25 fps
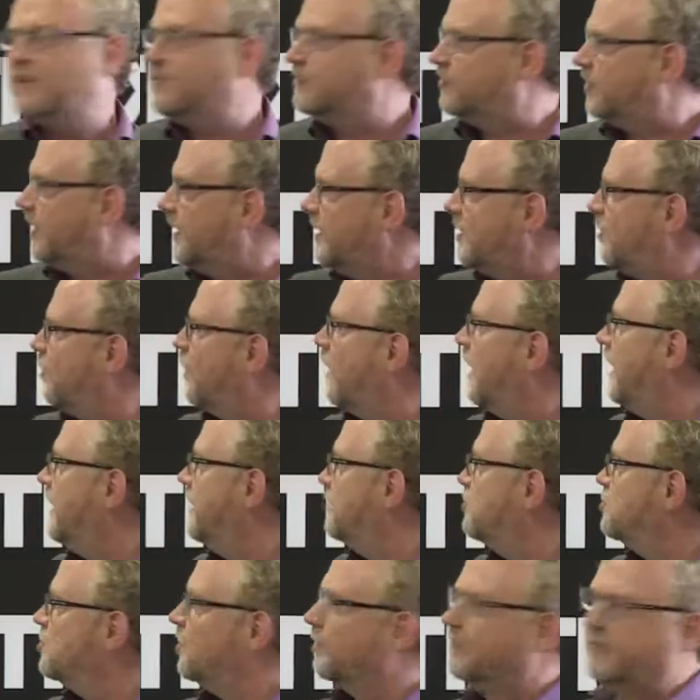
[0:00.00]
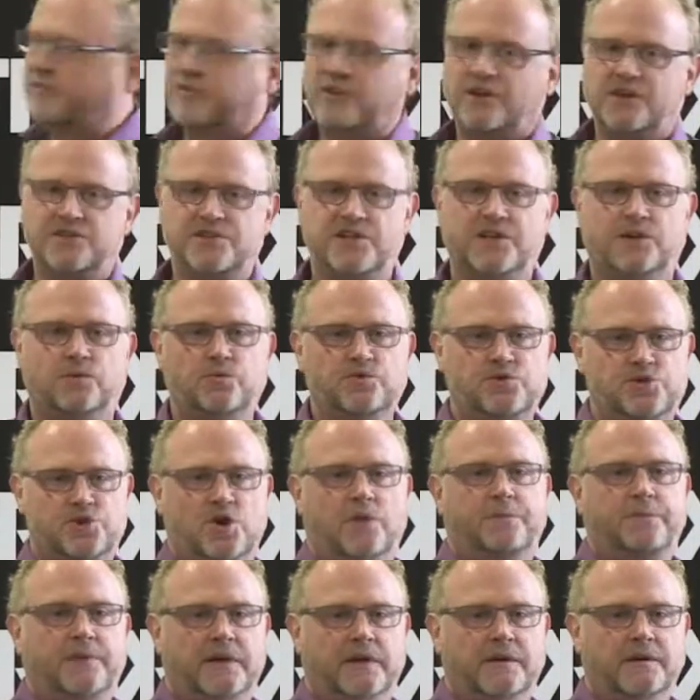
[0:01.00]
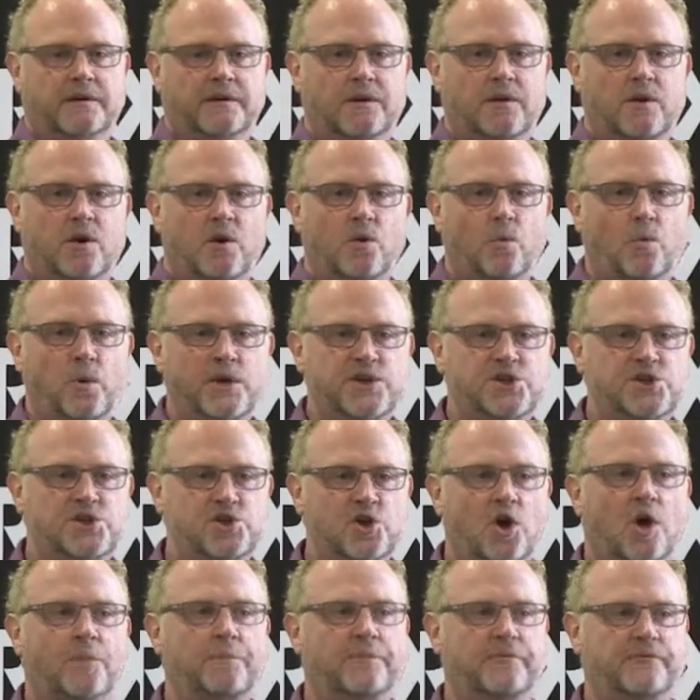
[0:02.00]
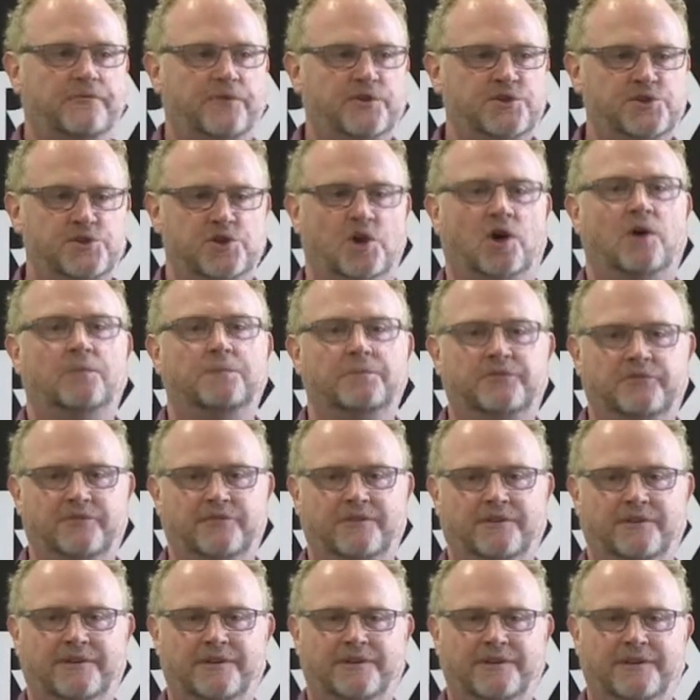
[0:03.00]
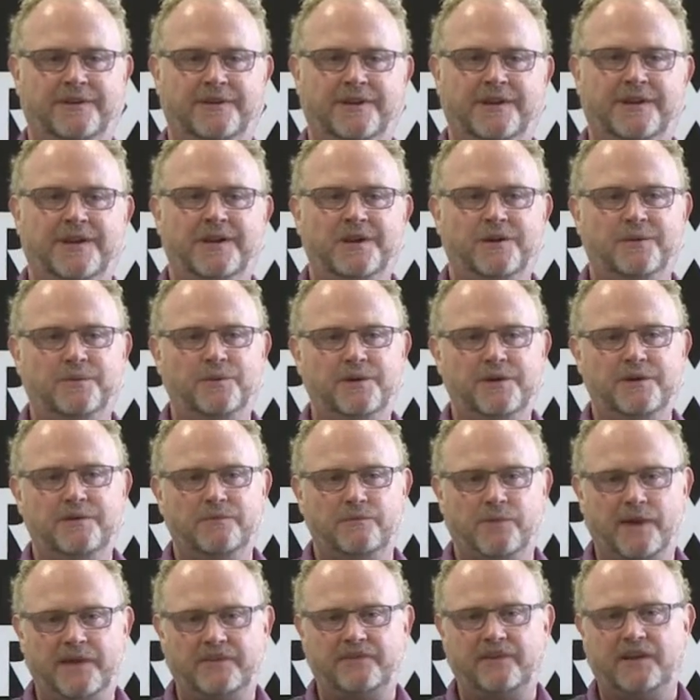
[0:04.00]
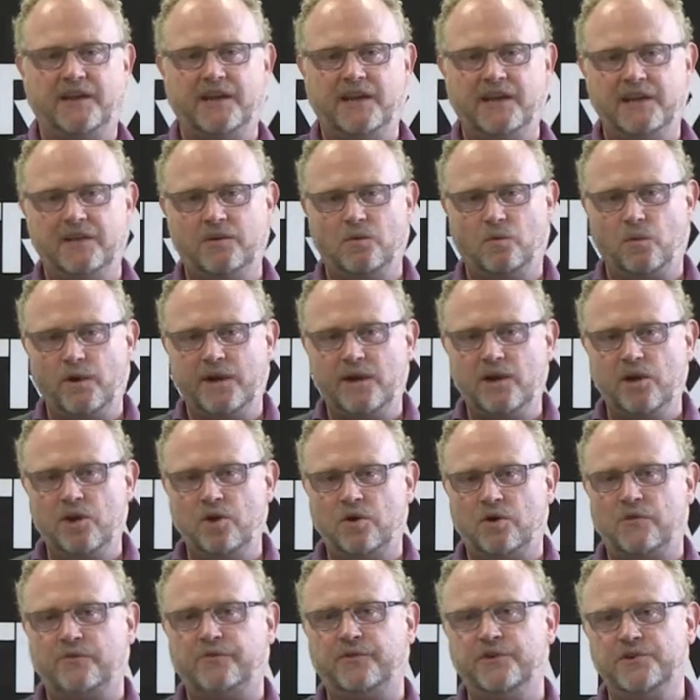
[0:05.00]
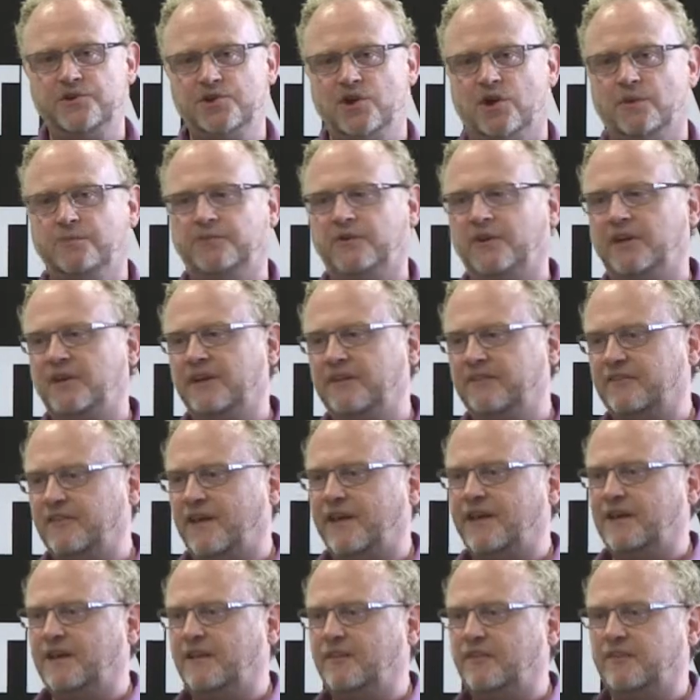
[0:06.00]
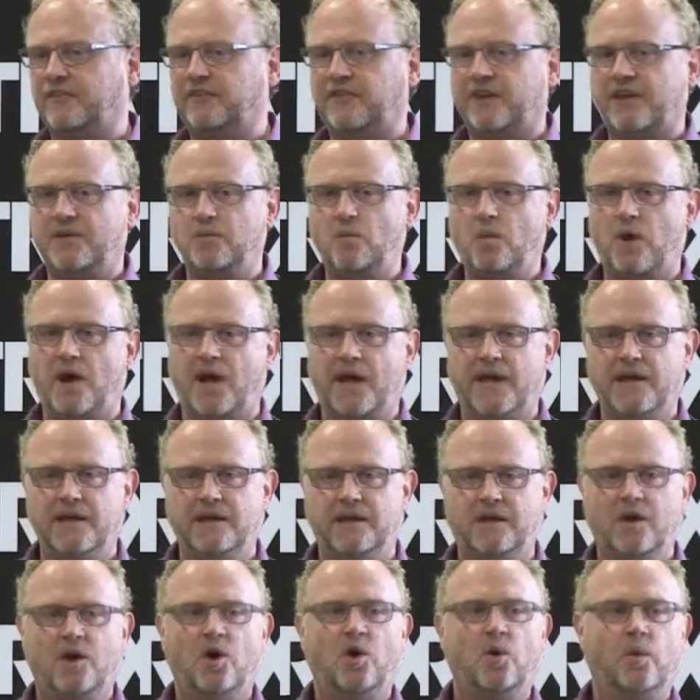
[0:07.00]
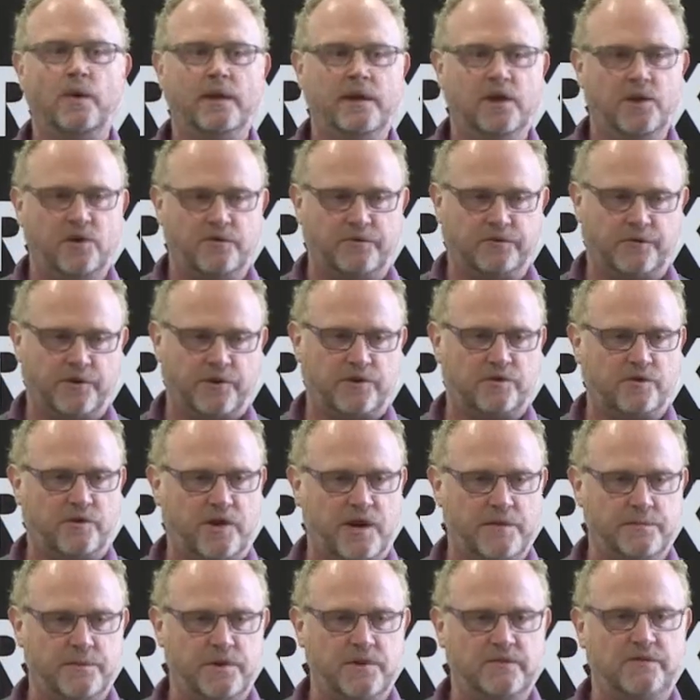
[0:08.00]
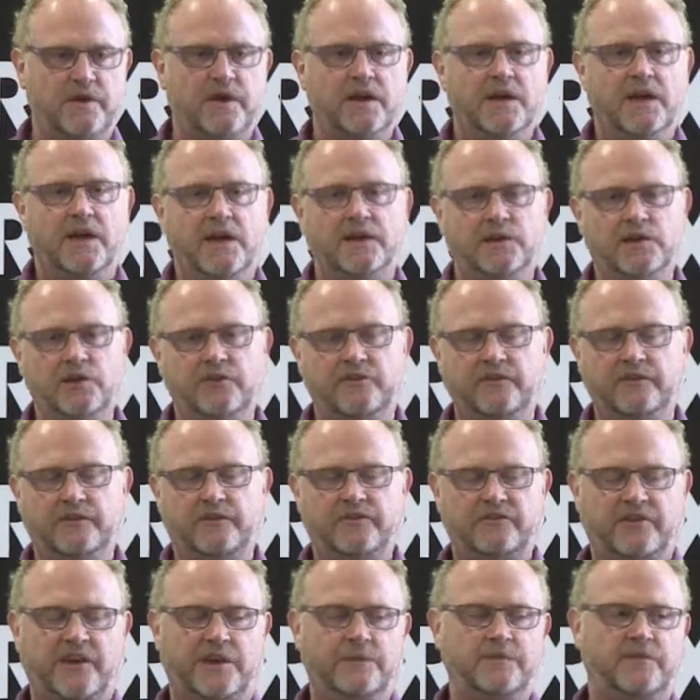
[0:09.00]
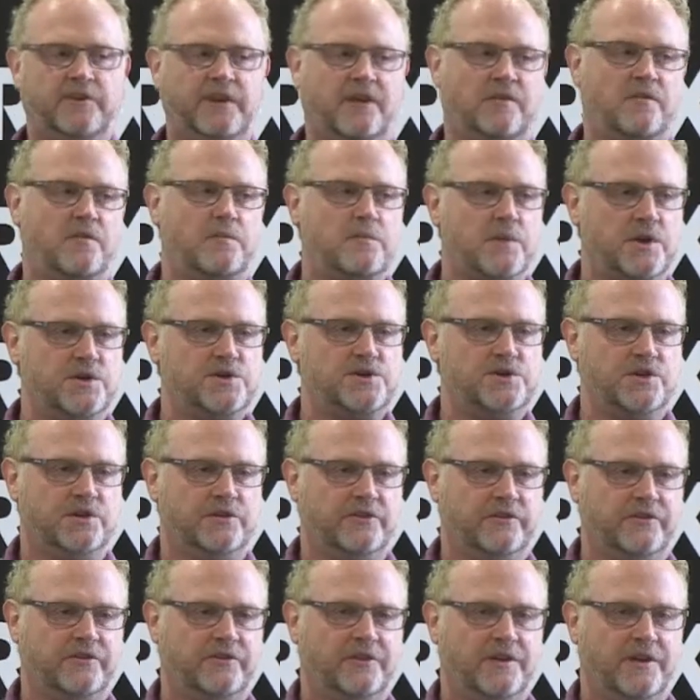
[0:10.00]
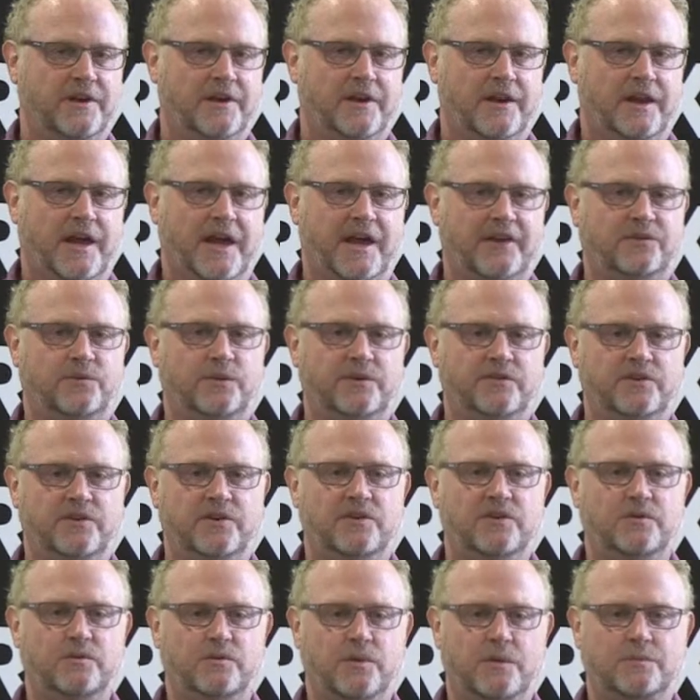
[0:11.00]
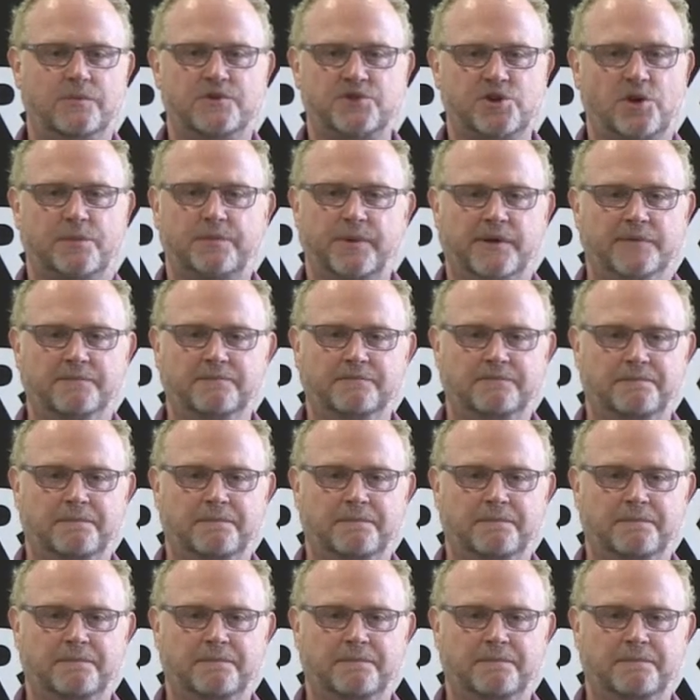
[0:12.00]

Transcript: take away job search equals shopping. We shop for jobs. We look for jobs in exactly the same way, or we look for a career move using the same set of emotions as we do when we're shopping.